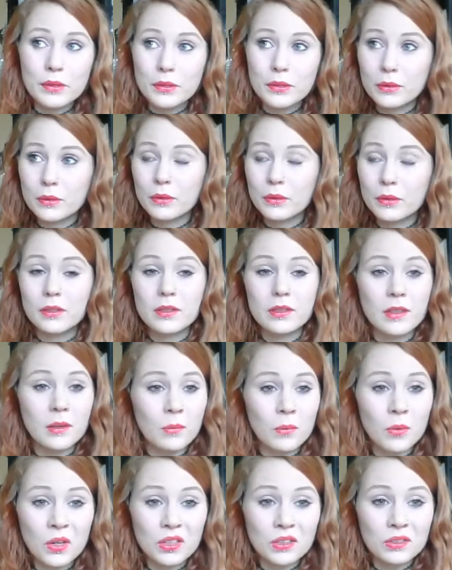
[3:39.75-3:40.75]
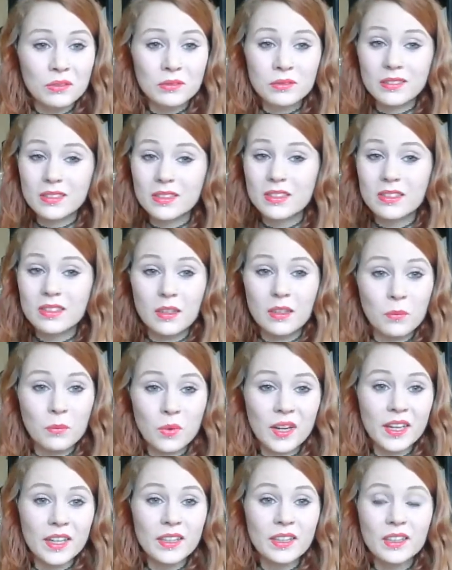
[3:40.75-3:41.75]
to someone
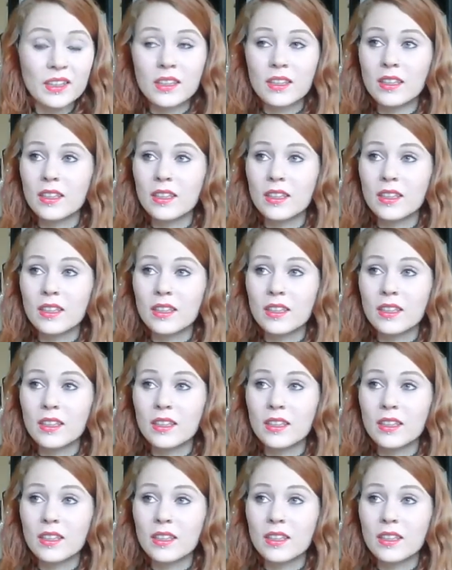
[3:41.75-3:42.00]
somewhere.